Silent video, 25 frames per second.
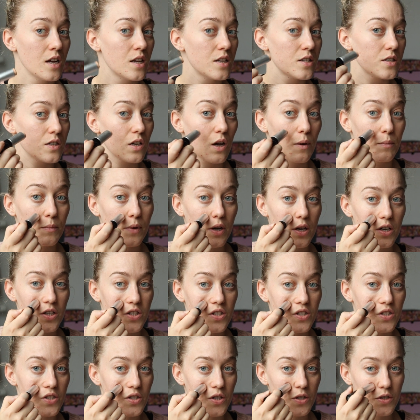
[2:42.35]
So I'm
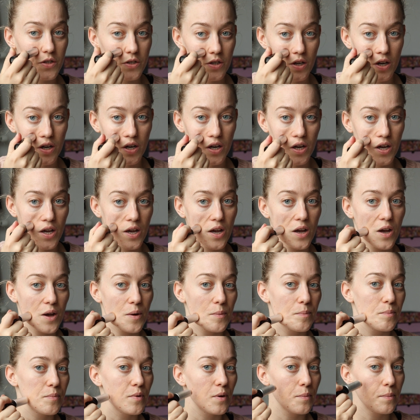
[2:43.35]
just gonna
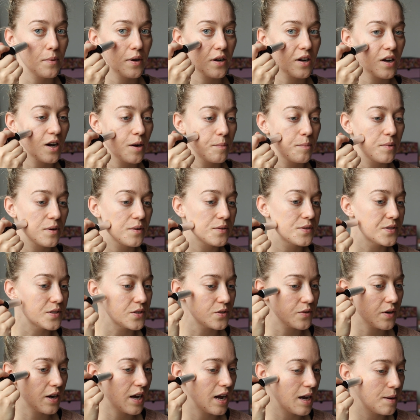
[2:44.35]
pop a couple of
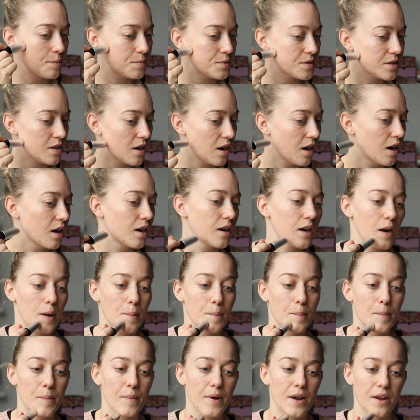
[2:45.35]
stripes on
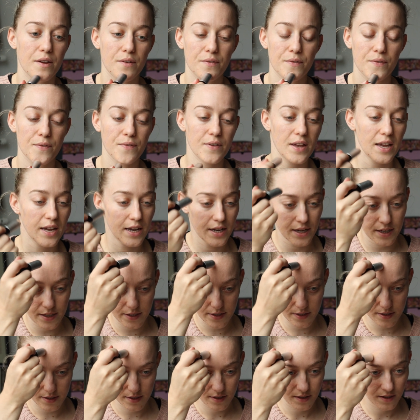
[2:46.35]
my
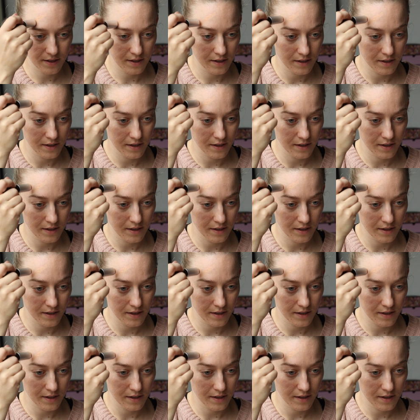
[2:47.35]
face.